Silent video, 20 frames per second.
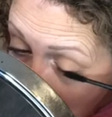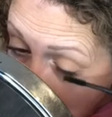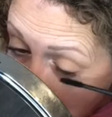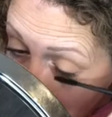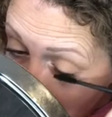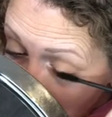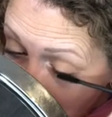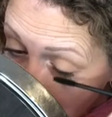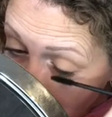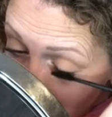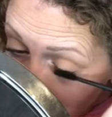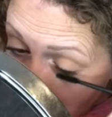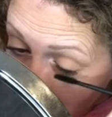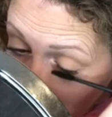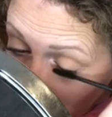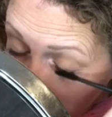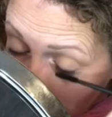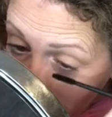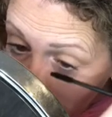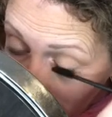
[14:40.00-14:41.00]
lose your
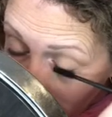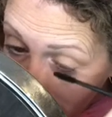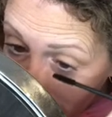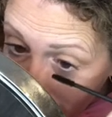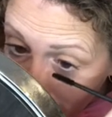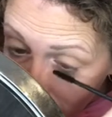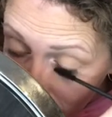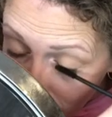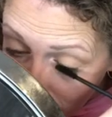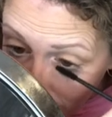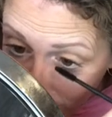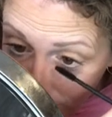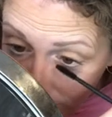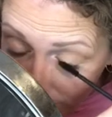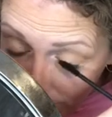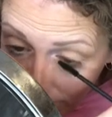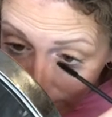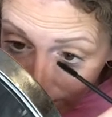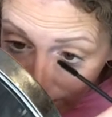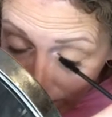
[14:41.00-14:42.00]
eyelashes to
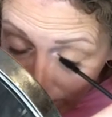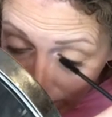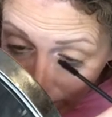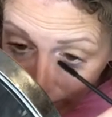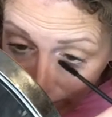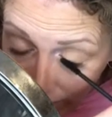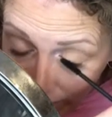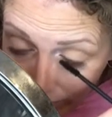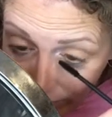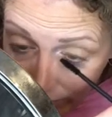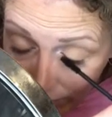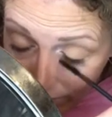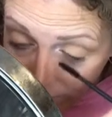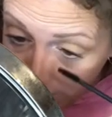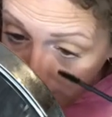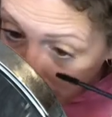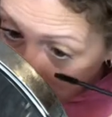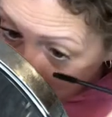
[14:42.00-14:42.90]
get it off. It does